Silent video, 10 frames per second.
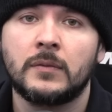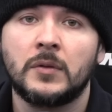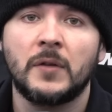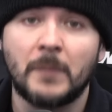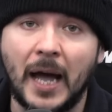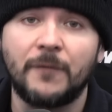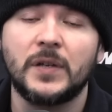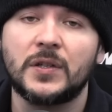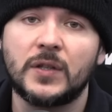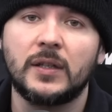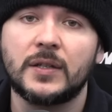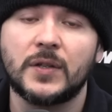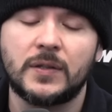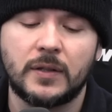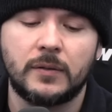The mafia still
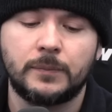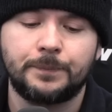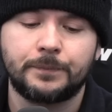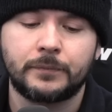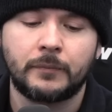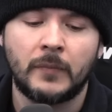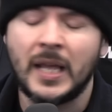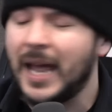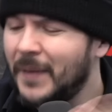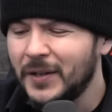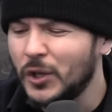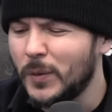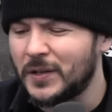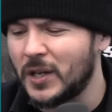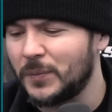existed. And they do in
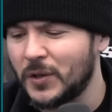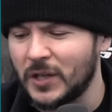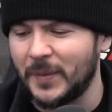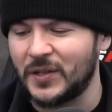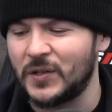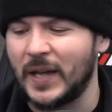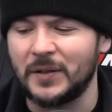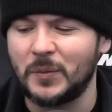some to some extent,